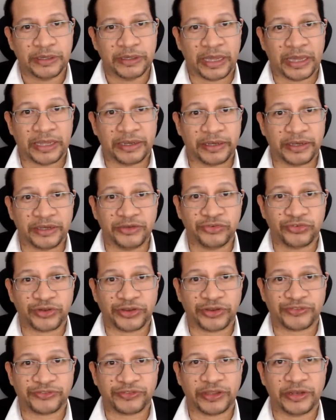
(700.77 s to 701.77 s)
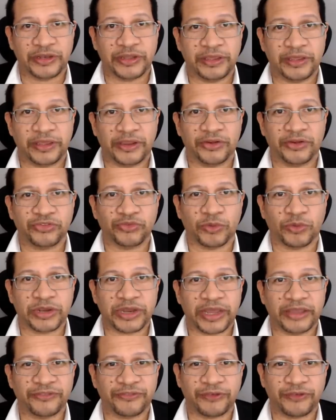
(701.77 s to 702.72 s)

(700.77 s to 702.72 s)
And interestingly, here's what I